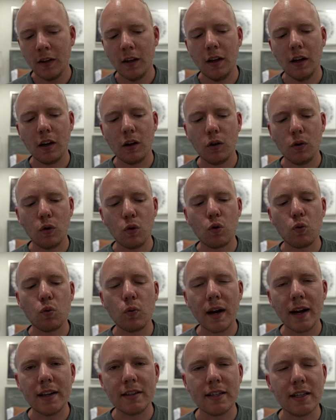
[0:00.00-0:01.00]

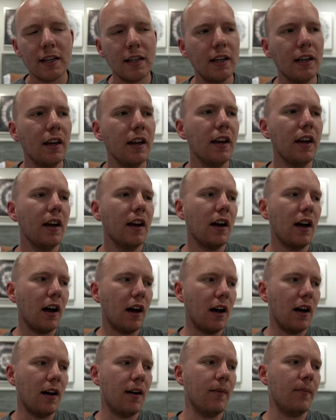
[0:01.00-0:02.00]
Crazy.
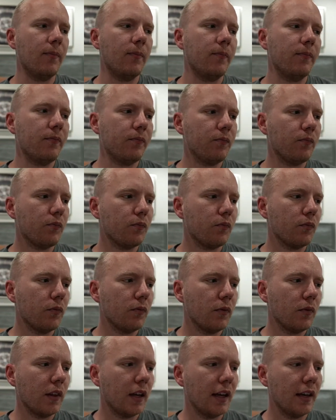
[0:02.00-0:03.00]

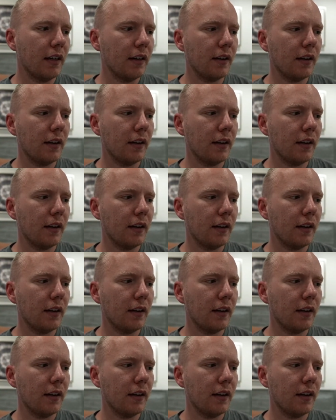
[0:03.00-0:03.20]
And